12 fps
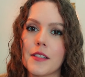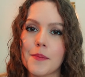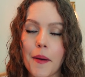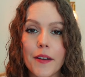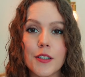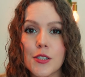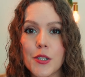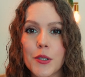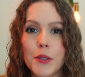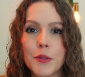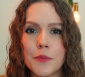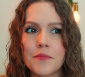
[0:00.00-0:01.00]
aspire
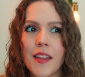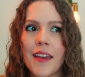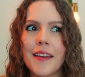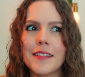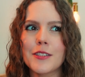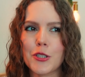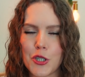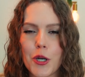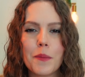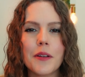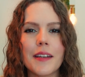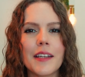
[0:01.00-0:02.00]
to,
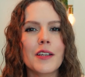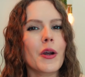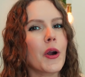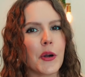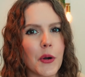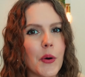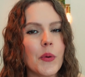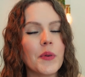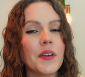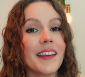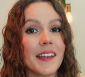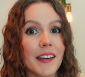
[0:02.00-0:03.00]
determining our
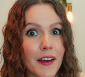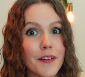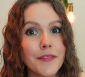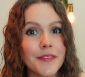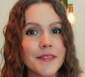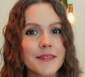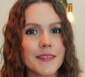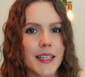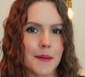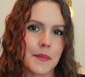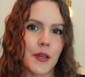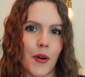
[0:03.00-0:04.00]
own enough
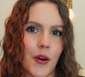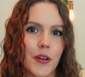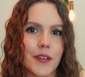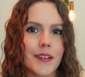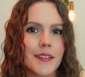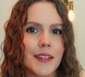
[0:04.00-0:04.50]
can be hard.